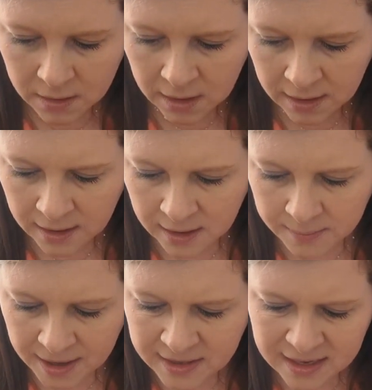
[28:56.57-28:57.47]

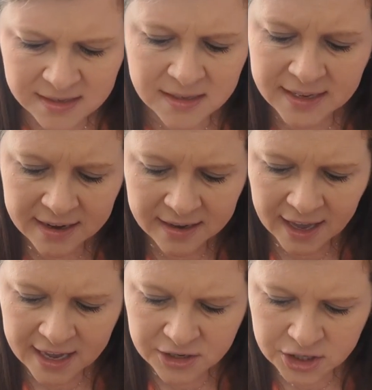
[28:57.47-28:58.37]
I think it's the
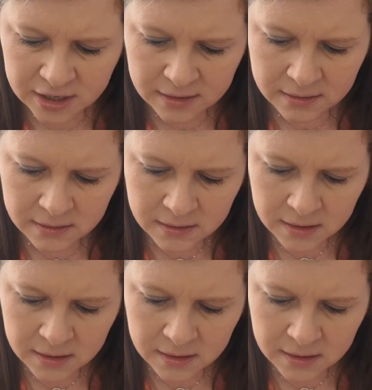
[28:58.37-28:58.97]
dedication,